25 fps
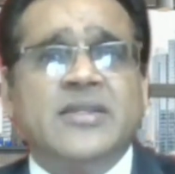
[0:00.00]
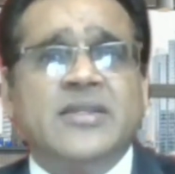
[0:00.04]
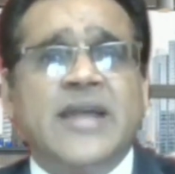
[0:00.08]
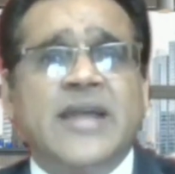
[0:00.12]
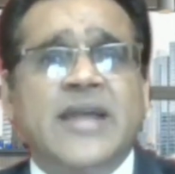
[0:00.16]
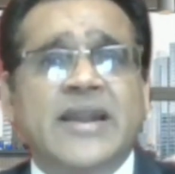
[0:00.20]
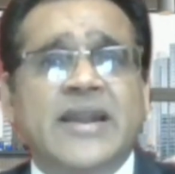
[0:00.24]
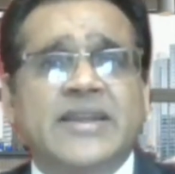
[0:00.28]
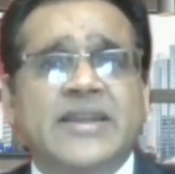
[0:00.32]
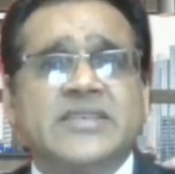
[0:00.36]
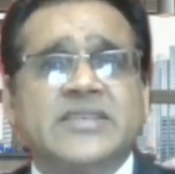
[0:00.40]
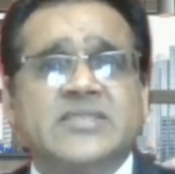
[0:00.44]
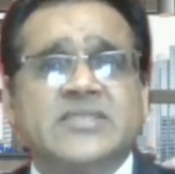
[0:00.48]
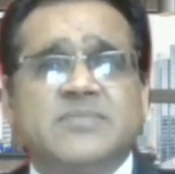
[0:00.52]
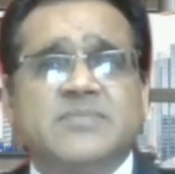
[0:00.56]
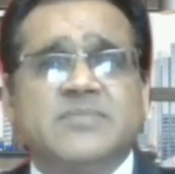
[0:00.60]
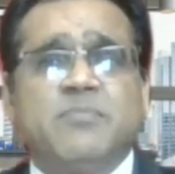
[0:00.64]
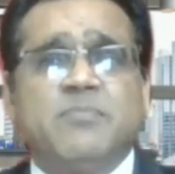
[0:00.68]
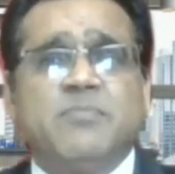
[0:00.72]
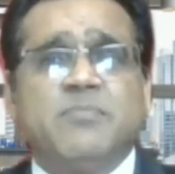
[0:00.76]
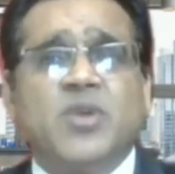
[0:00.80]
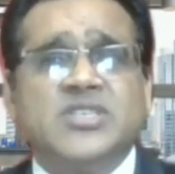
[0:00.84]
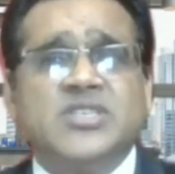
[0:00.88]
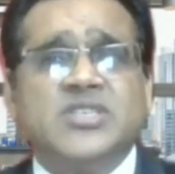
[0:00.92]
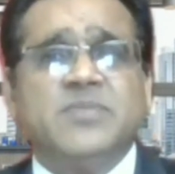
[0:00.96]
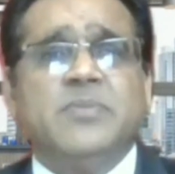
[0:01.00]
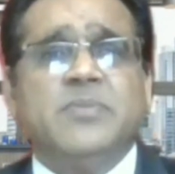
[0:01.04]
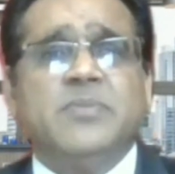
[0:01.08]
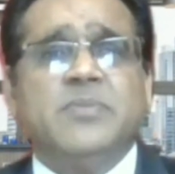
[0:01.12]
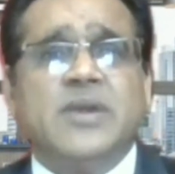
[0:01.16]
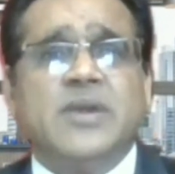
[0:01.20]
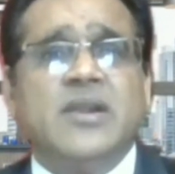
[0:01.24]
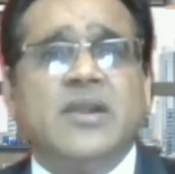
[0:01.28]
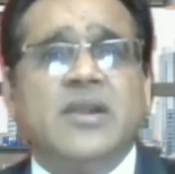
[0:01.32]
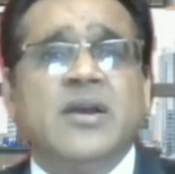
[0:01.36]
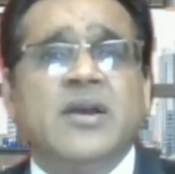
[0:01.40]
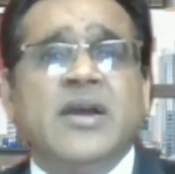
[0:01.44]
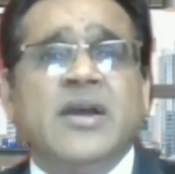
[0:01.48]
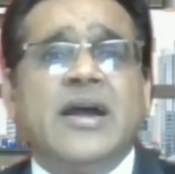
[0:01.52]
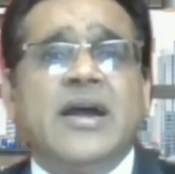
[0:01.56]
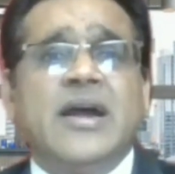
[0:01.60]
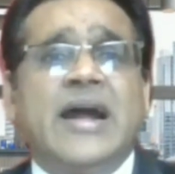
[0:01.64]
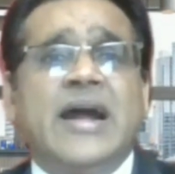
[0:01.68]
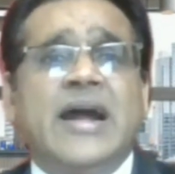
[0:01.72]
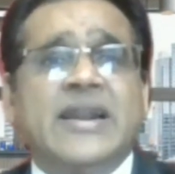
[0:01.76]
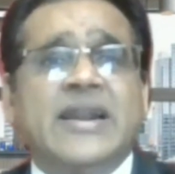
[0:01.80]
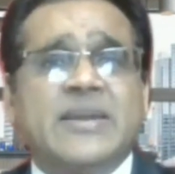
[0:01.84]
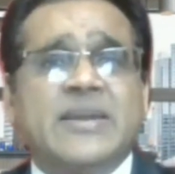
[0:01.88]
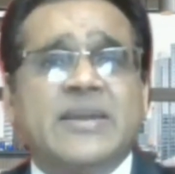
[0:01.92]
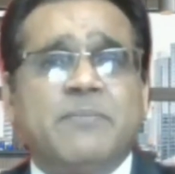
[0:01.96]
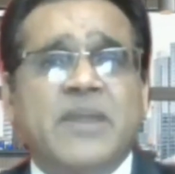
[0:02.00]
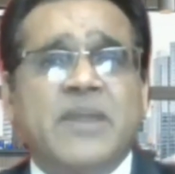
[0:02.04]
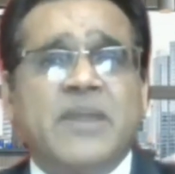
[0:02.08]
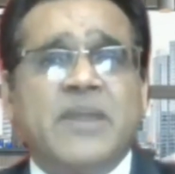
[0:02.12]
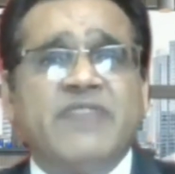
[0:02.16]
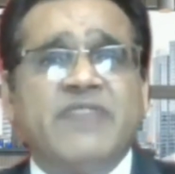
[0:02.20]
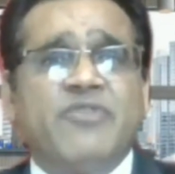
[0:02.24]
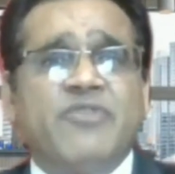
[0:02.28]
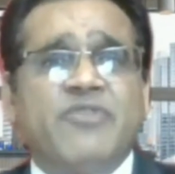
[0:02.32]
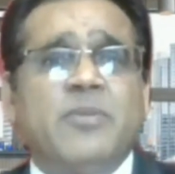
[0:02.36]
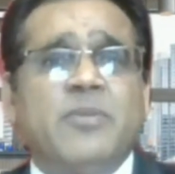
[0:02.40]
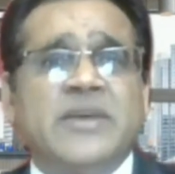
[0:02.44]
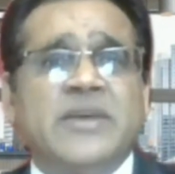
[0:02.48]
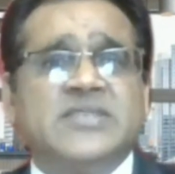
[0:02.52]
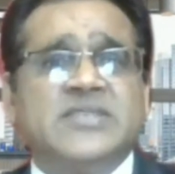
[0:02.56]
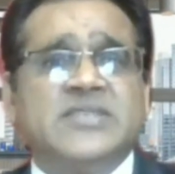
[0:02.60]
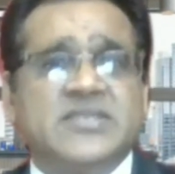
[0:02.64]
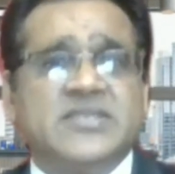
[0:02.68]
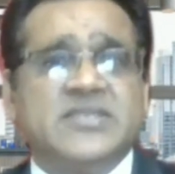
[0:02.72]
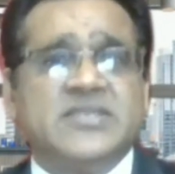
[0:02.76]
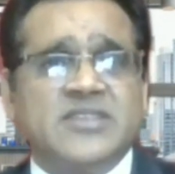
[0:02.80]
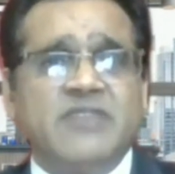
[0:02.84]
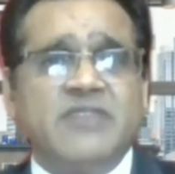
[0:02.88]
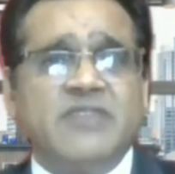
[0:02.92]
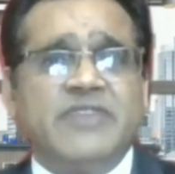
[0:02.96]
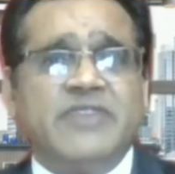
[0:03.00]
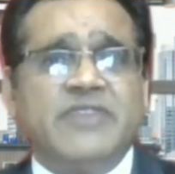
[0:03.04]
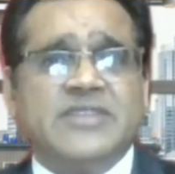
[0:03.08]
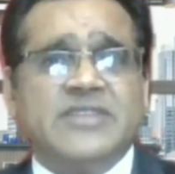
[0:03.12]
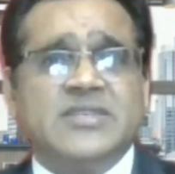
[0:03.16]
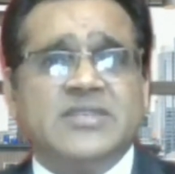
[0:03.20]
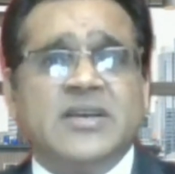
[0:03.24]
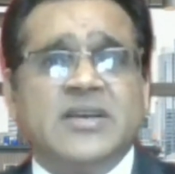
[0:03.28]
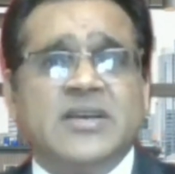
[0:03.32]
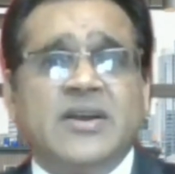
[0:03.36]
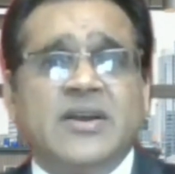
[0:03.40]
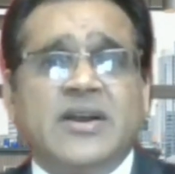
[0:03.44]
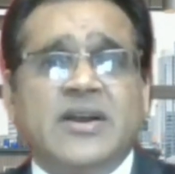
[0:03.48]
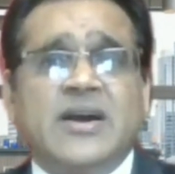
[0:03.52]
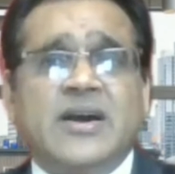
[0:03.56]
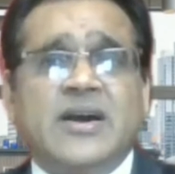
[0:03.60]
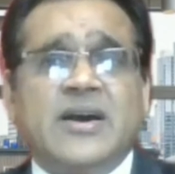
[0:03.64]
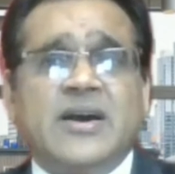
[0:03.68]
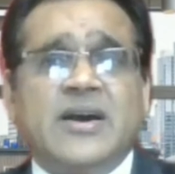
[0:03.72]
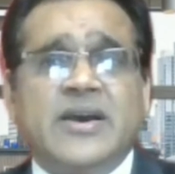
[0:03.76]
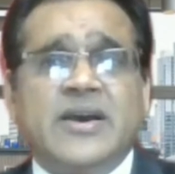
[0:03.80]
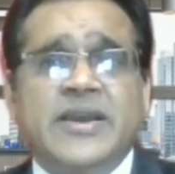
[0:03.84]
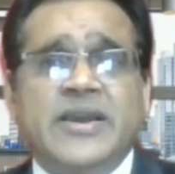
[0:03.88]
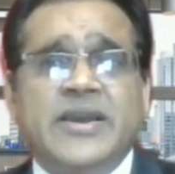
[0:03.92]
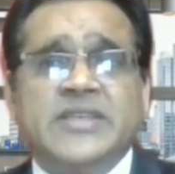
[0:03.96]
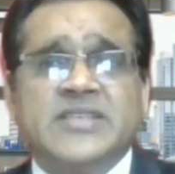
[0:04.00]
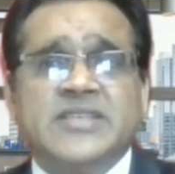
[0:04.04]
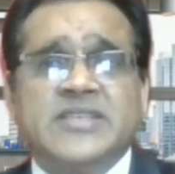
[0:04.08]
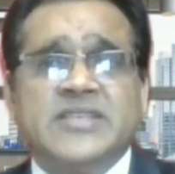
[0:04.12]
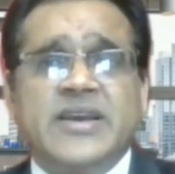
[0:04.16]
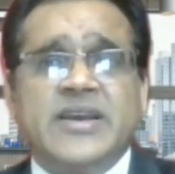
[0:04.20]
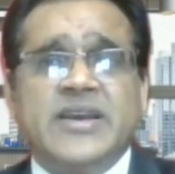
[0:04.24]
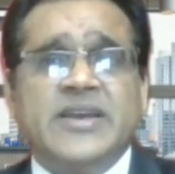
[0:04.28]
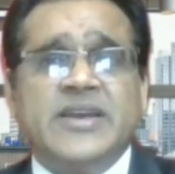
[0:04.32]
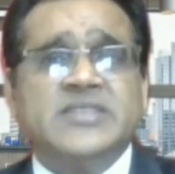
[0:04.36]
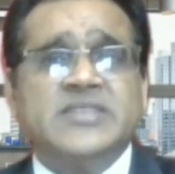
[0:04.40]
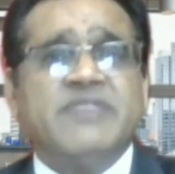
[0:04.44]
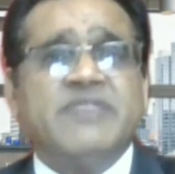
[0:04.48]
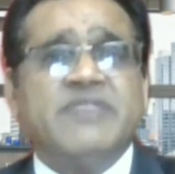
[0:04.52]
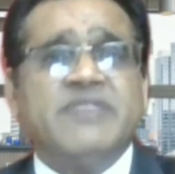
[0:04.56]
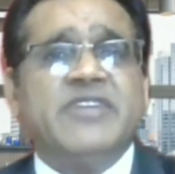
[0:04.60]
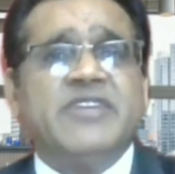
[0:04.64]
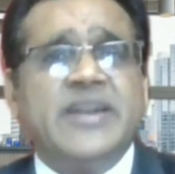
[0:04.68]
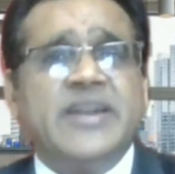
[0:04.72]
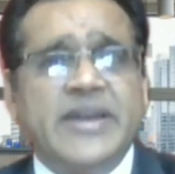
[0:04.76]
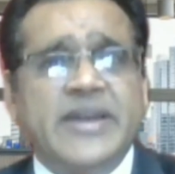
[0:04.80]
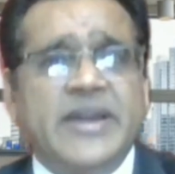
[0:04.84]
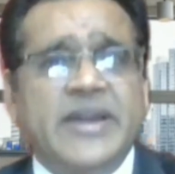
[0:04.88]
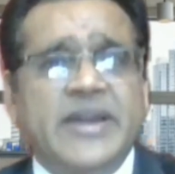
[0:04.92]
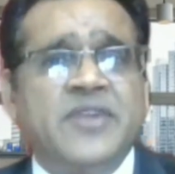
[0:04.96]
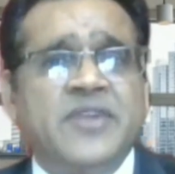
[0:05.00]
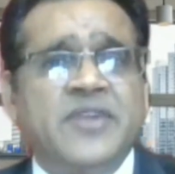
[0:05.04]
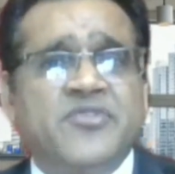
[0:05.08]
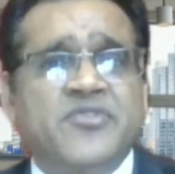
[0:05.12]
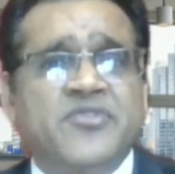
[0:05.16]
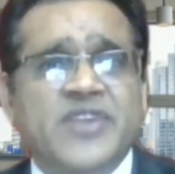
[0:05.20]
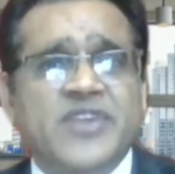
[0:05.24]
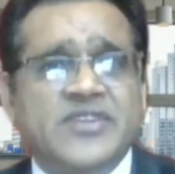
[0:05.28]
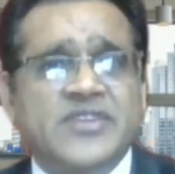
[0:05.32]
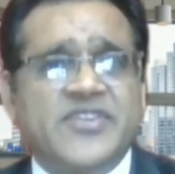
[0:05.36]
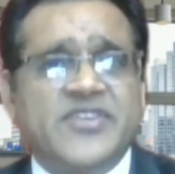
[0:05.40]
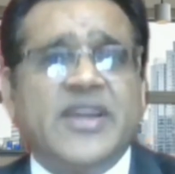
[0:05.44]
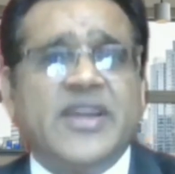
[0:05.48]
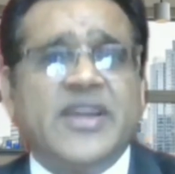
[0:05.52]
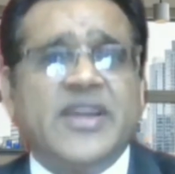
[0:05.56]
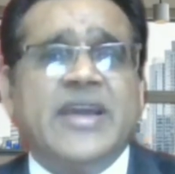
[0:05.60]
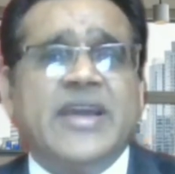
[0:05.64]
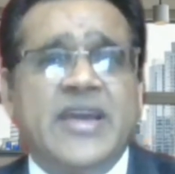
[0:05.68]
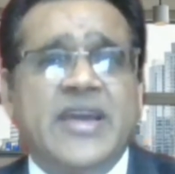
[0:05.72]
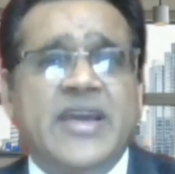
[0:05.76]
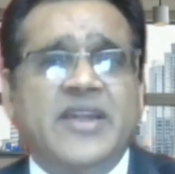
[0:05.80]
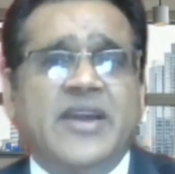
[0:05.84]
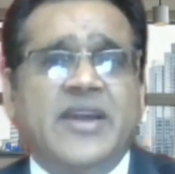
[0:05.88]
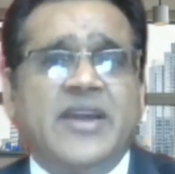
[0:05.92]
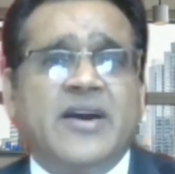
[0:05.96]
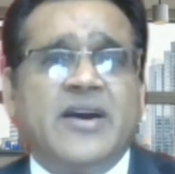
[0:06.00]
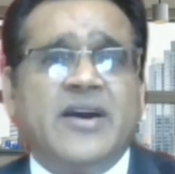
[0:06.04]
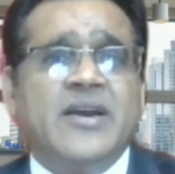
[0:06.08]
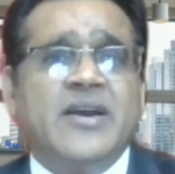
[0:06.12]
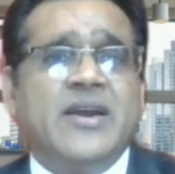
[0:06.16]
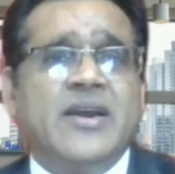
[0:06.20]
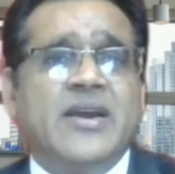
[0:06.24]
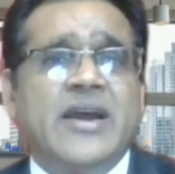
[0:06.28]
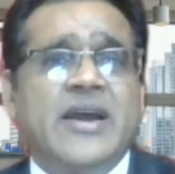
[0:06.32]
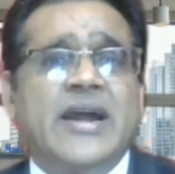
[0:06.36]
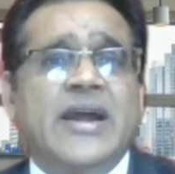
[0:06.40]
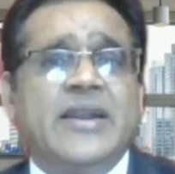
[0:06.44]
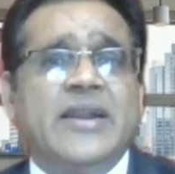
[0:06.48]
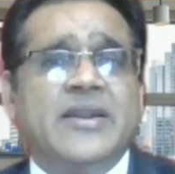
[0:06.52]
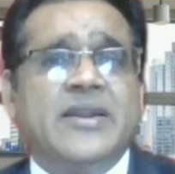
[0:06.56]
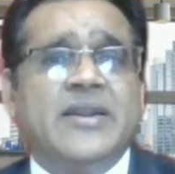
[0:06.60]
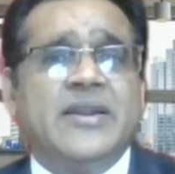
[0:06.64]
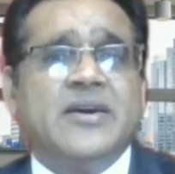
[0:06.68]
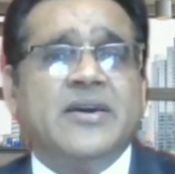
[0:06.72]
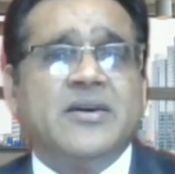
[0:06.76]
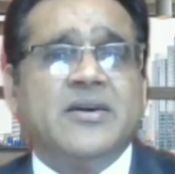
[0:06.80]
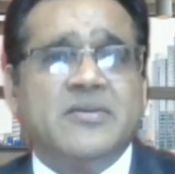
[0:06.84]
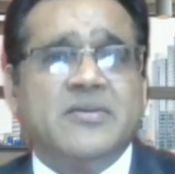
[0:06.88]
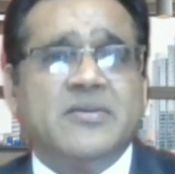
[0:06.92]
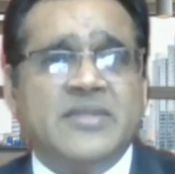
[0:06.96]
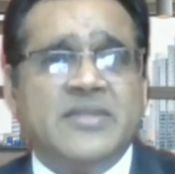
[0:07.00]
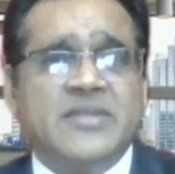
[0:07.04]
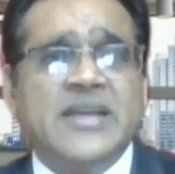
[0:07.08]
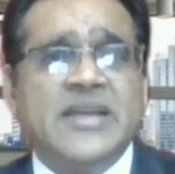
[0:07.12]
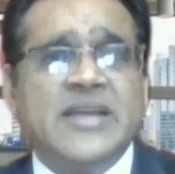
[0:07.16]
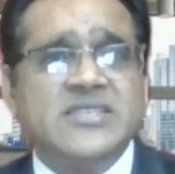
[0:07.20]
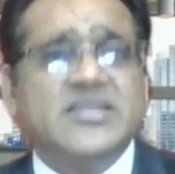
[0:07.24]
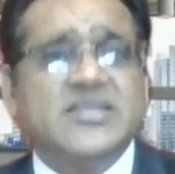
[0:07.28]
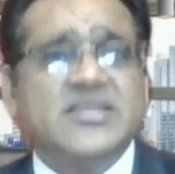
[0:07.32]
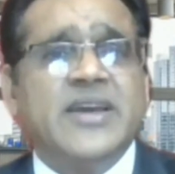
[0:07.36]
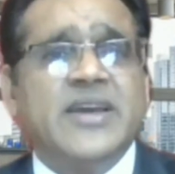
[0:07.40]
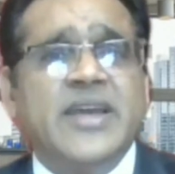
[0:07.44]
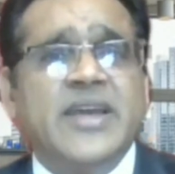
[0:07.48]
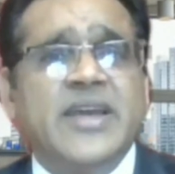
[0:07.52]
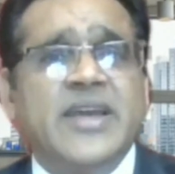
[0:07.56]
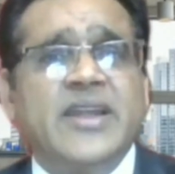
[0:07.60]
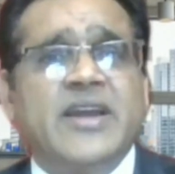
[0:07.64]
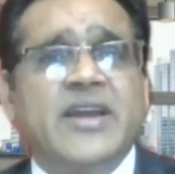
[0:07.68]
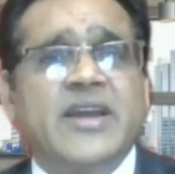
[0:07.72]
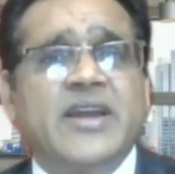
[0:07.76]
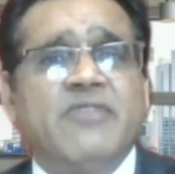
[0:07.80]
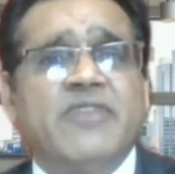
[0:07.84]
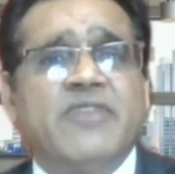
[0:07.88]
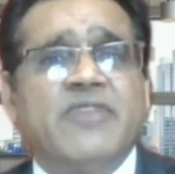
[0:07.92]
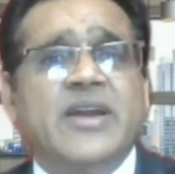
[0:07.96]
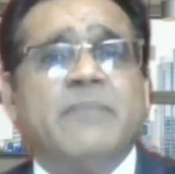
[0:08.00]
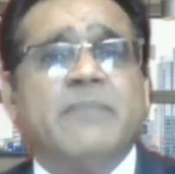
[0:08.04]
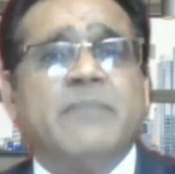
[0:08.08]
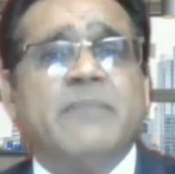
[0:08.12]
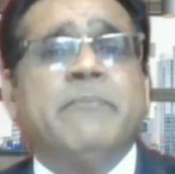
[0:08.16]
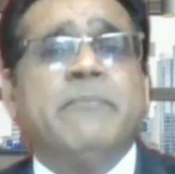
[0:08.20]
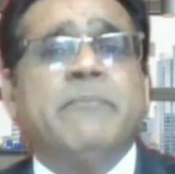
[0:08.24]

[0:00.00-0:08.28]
that is possible at a platform as a service is a very interesting area, and that's the area where